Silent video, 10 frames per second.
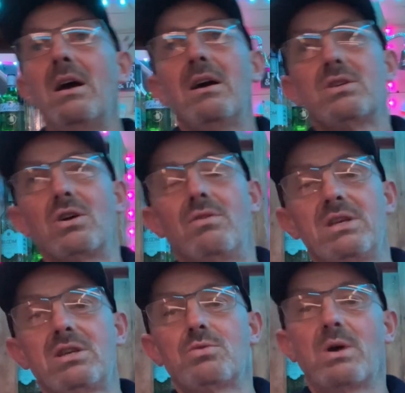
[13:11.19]
So this
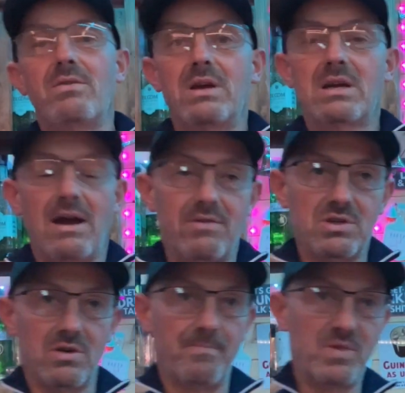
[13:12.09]
is where it carries
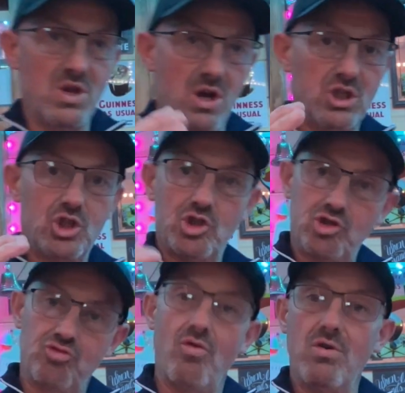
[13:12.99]
on. Nice
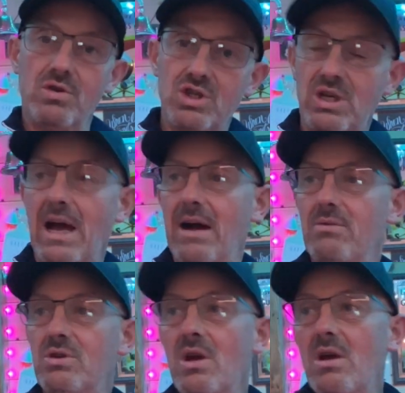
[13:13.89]
strong stouts
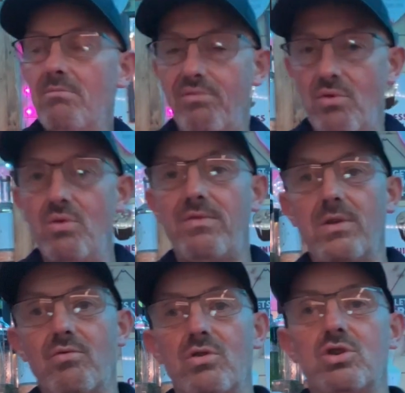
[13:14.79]
brewed for the
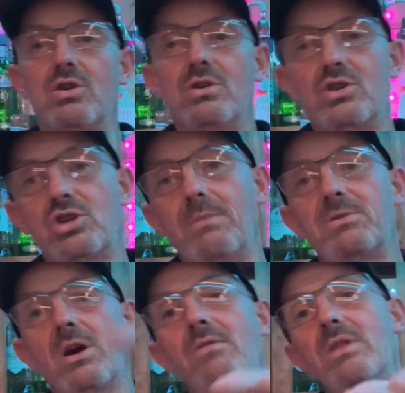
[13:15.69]
Russians, shipped
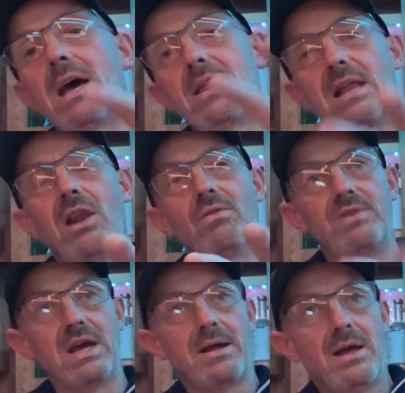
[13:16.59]
over there. They loved
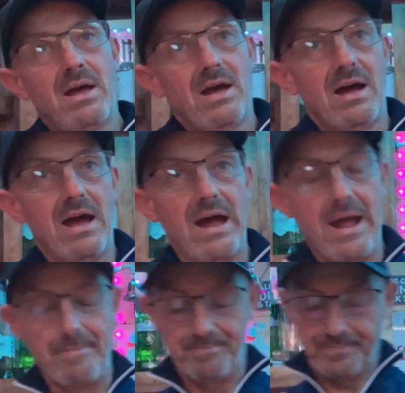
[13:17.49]
it. I've